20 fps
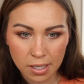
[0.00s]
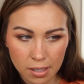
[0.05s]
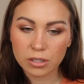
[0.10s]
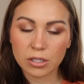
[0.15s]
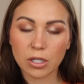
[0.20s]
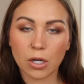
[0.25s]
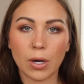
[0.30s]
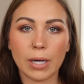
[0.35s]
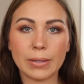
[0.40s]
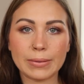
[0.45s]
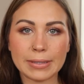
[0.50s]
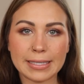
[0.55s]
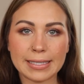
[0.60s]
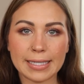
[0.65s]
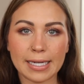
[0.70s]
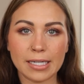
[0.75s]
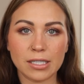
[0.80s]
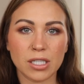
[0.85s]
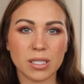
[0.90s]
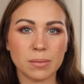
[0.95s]
So I would
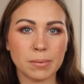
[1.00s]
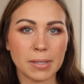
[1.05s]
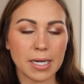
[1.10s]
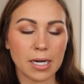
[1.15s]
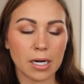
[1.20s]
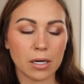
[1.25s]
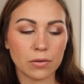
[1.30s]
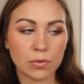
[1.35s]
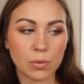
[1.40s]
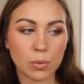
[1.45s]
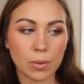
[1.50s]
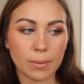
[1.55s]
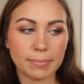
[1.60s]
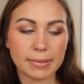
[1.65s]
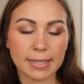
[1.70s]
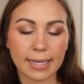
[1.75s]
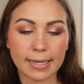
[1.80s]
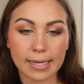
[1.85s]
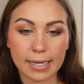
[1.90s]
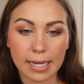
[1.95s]
say just be careful with
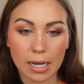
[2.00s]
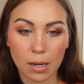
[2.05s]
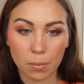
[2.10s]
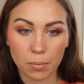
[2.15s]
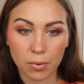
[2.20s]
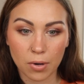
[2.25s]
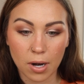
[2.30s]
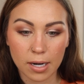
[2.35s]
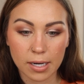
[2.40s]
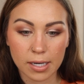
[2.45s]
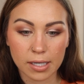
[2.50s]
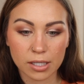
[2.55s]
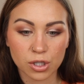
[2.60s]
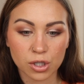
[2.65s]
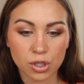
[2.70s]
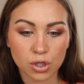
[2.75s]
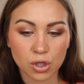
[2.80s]
blending out products.